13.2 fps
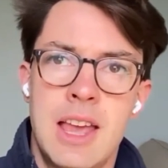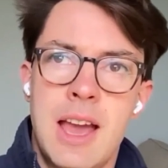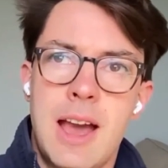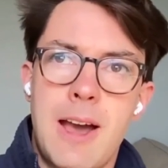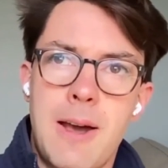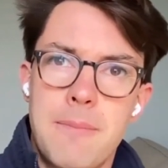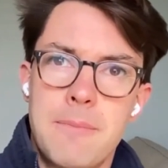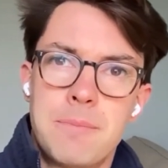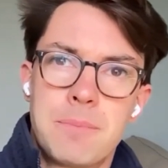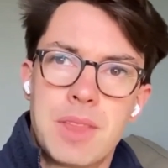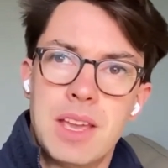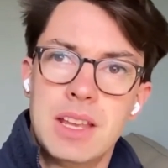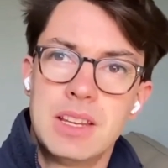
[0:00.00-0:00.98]
And,
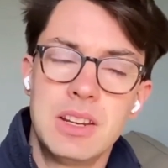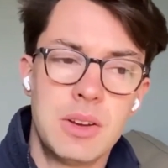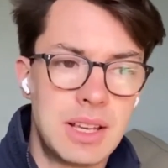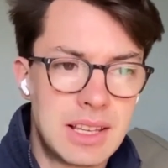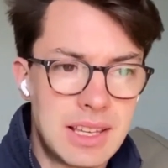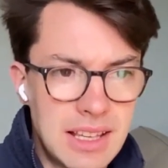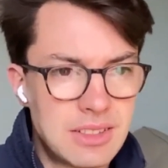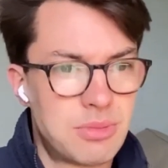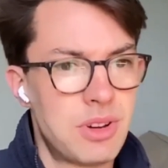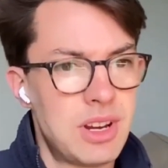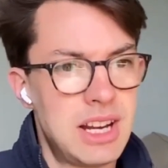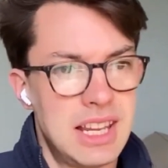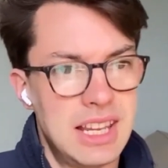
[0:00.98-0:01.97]
it gets
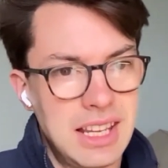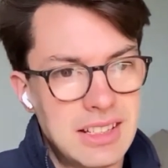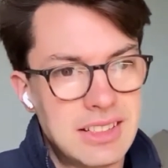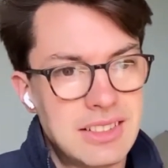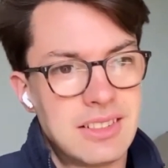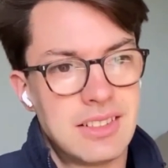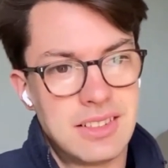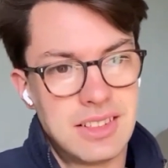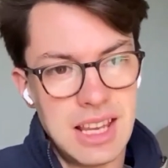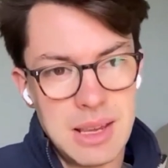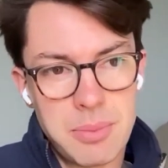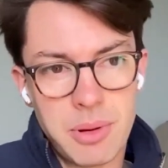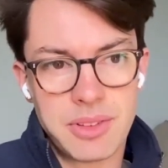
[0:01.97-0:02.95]
really
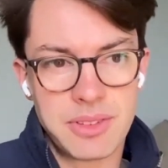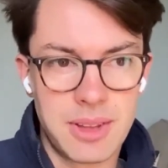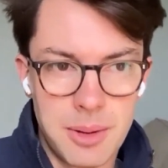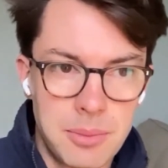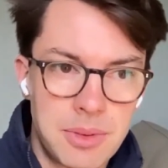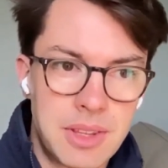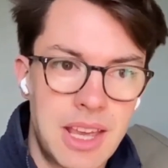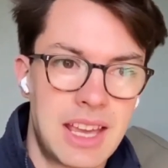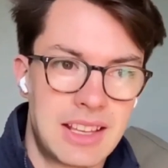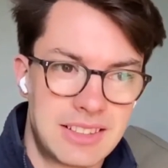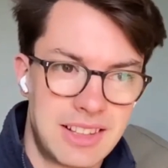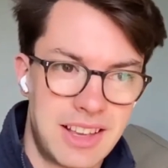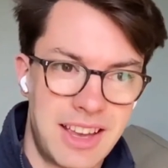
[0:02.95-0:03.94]
deep on some
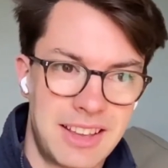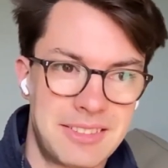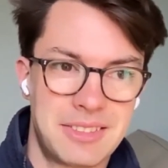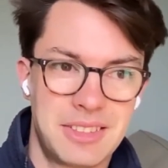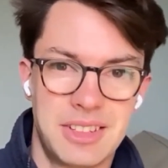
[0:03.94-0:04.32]
things, like,